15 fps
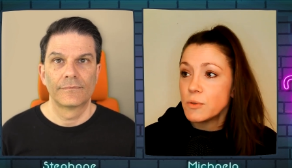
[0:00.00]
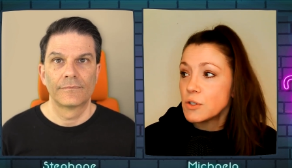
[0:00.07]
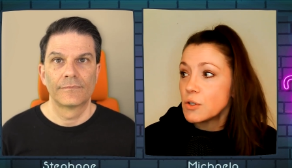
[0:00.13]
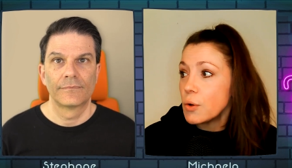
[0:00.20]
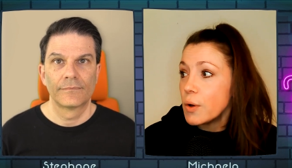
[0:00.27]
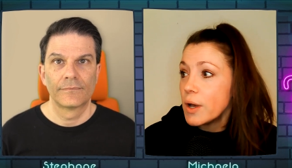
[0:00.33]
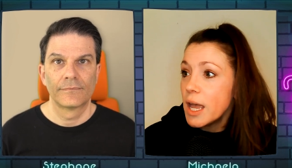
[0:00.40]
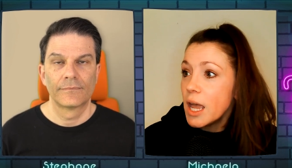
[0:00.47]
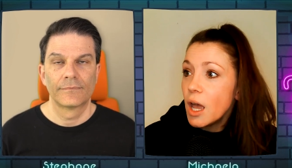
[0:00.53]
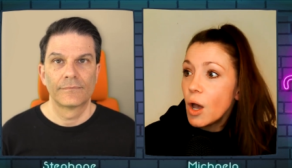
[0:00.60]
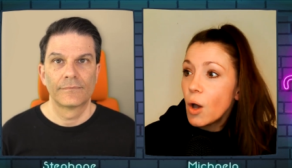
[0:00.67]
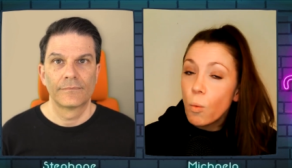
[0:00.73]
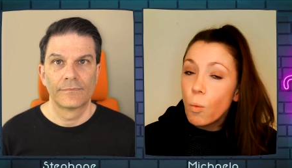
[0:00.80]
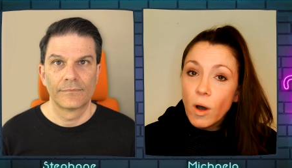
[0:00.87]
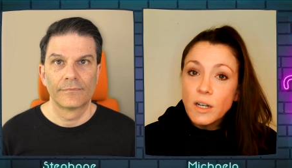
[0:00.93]
Speaker 1: So
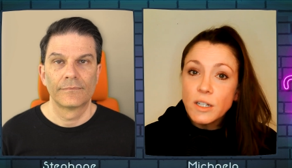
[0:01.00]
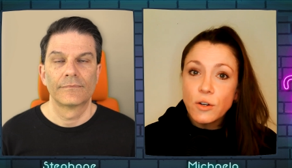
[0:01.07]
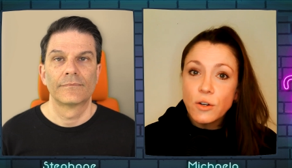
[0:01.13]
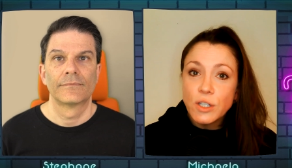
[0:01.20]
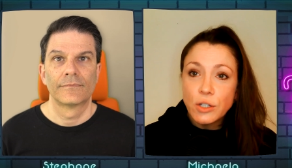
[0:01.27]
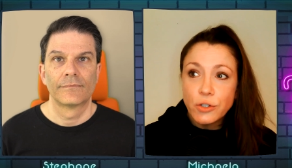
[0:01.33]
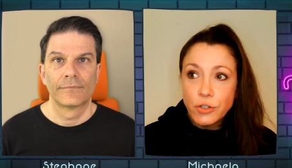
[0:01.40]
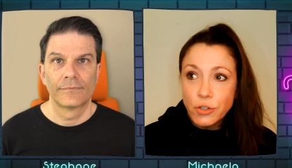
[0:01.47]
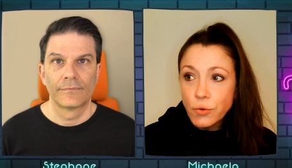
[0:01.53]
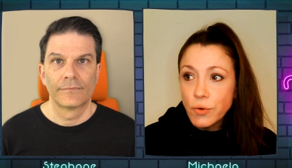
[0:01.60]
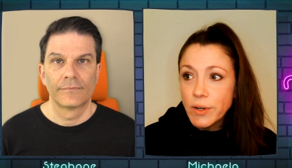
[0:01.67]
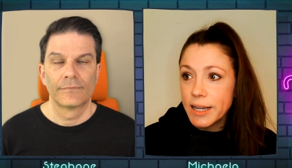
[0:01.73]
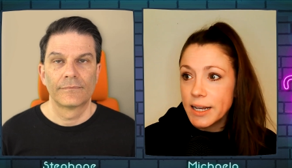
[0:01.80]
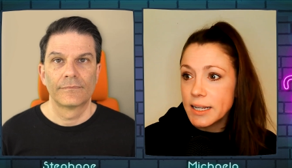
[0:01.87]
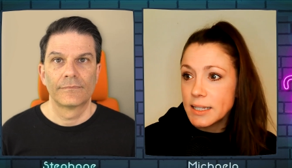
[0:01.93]
what are you
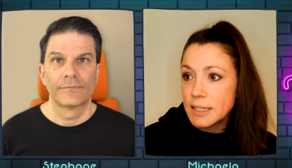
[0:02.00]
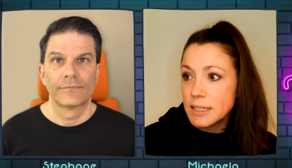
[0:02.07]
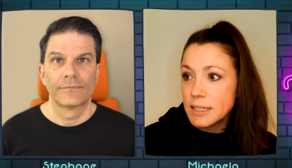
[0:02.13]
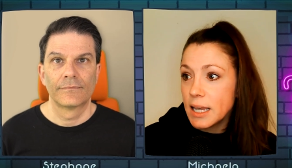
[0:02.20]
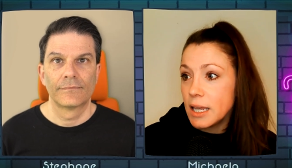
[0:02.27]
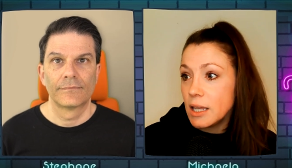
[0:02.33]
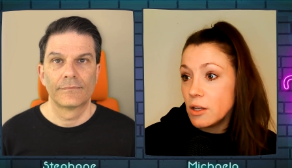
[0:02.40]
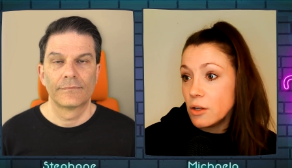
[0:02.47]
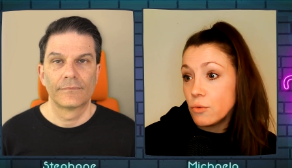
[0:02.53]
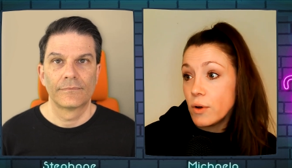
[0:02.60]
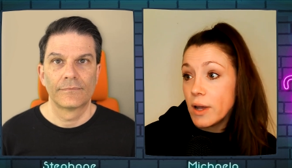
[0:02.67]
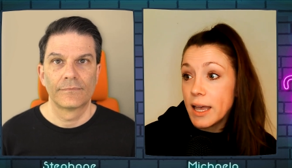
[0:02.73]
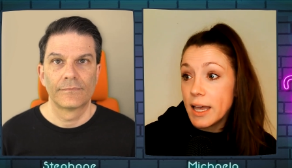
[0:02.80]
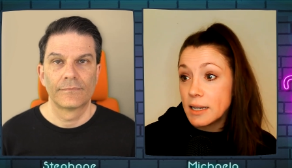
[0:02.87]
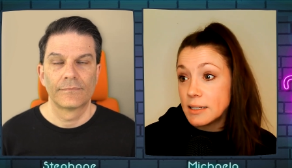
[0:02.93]
doing? Let's say you
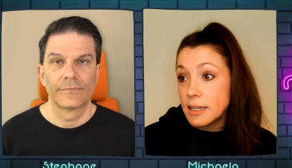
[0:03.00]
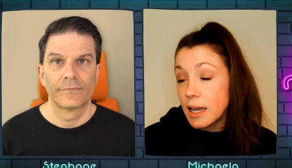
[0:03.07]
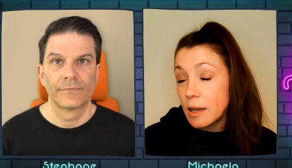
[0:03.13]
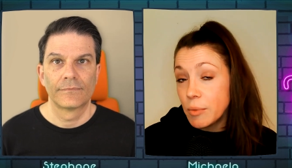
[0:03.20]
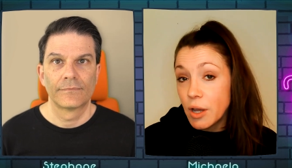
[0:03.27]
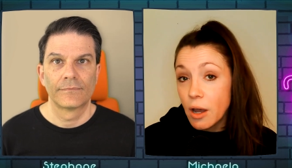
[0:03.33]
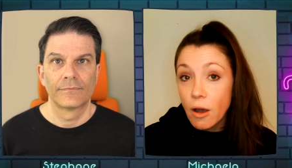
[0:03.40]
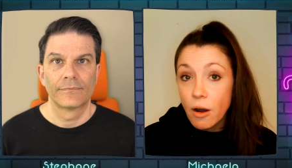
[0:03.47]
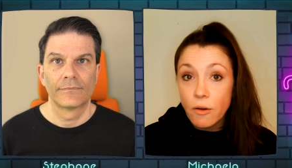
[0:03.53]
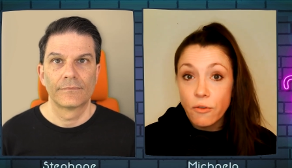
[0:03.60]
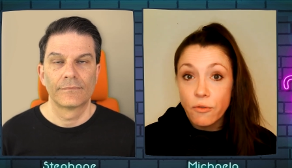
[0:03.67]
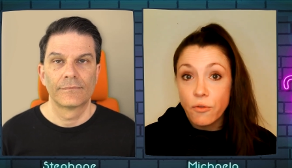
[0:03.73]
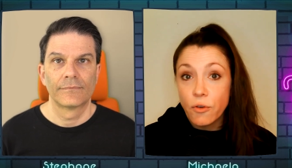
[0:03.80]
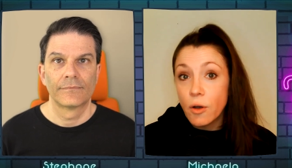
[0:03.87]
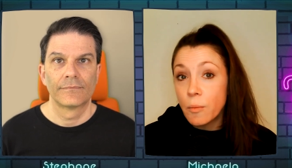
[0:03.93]
had IPR
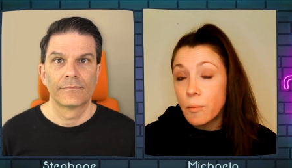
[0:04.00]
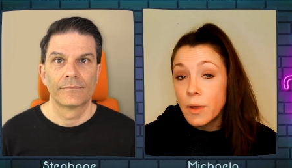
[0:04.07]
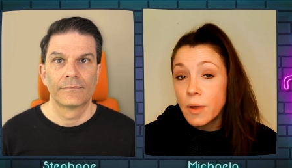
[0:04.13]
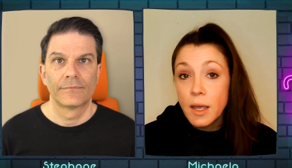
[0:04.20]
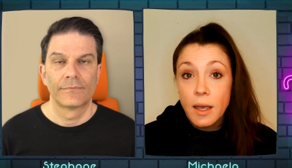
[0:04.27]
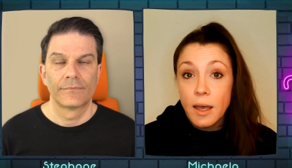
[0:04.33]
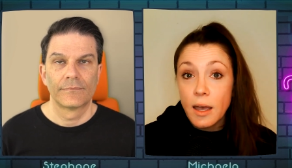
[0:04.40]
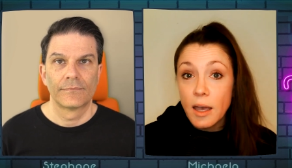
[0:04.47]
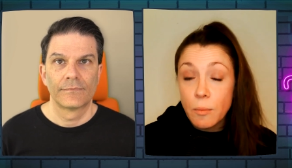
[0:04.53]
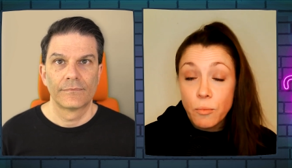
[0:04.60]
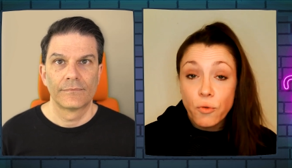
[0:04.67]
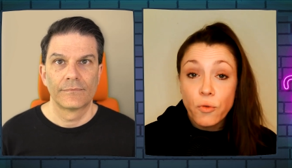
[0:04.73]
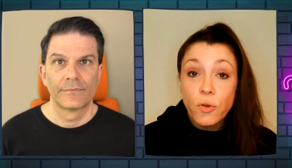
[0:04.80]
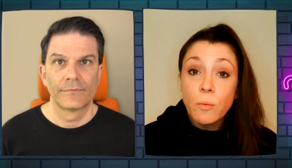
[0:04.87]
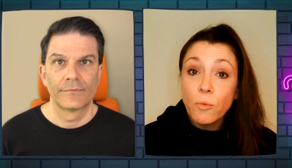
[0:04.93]
from um,
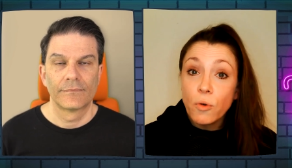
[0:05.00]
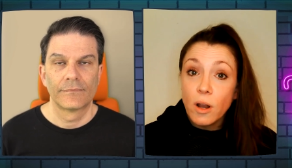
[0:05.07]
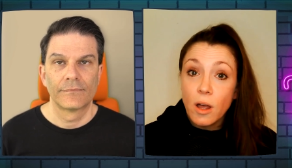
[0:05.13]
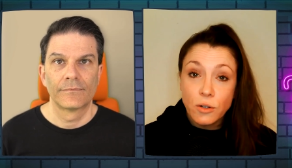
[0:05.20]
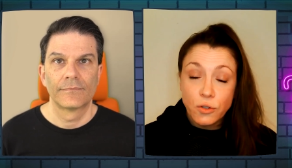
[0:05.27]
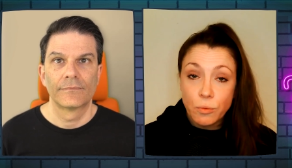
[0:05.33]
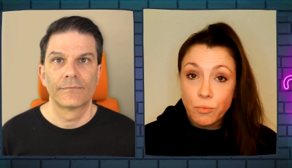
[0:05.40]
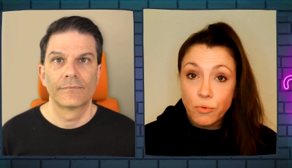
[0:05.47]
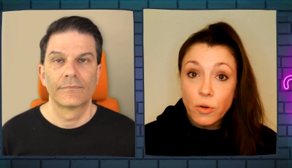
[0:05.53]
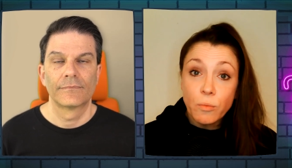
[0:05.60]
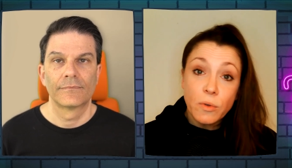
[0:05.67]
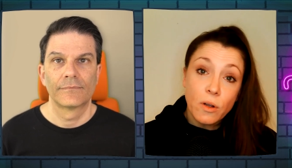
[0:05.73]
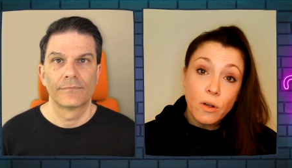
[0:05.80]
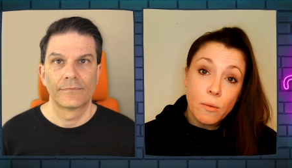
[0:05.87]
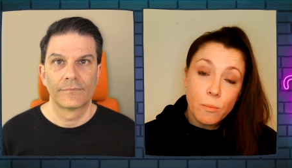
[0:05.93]
premolar to
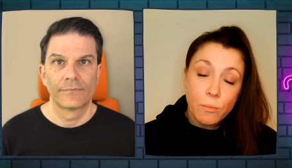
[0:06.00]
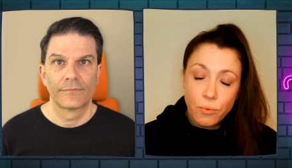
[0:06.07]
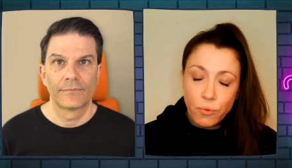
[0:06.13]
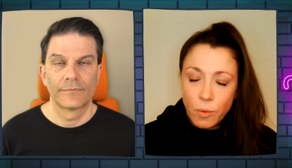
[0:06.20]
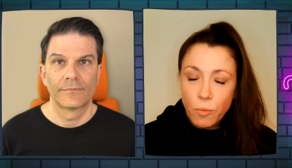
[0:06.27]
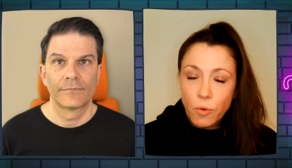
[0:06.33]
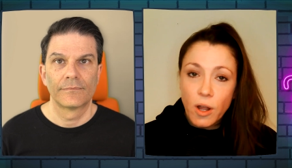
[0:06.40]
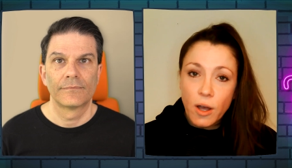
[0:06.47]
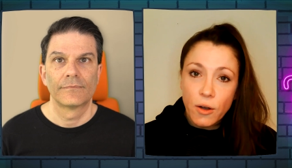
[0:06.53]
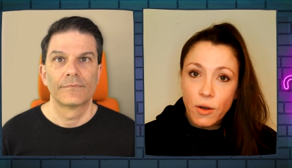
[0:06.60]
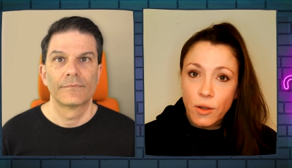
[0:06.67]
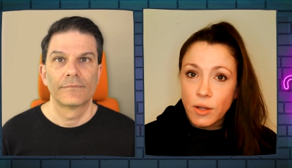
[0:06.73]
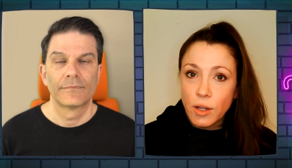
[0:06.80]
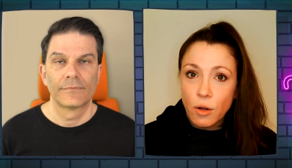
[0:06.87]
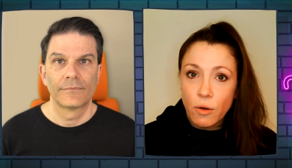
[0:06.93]
premolar, premolar
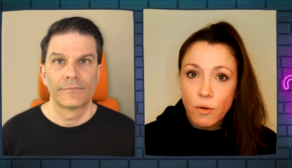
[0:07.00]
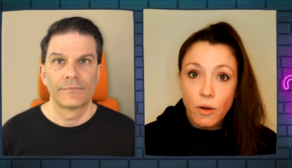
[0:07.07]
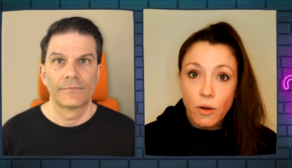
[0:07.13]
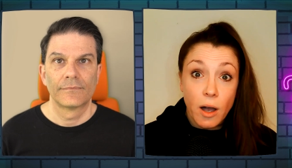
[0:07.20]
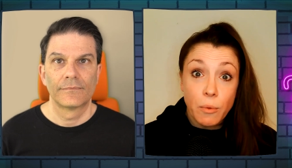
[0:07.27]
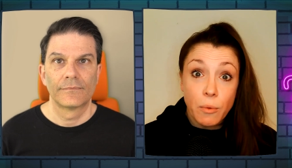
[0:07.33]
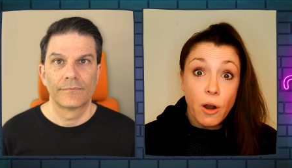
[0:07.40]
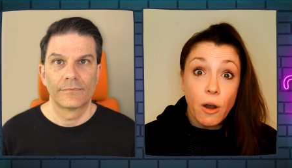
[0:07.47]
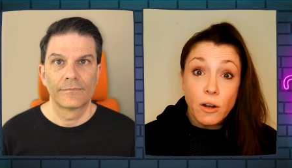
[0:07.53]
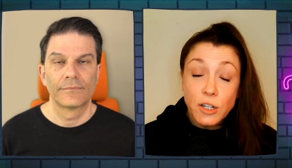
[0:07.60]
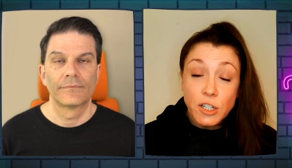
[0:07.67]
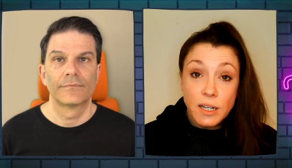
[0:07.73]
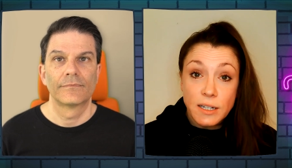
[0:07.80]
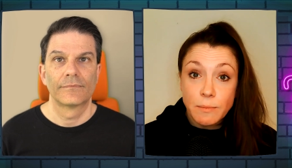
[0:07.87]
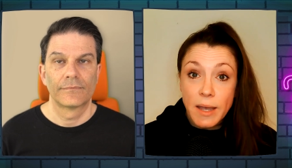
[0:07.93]
on the lower or upper
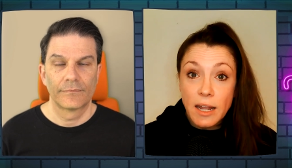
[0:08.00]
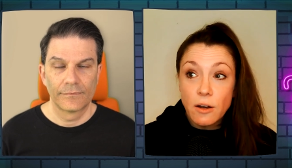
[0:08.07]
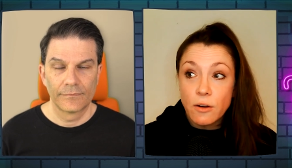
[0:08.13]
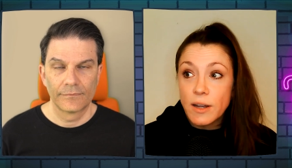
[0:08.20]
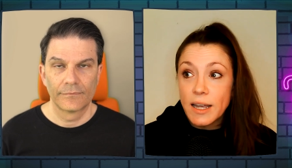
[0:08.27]
arch, doesn't matter.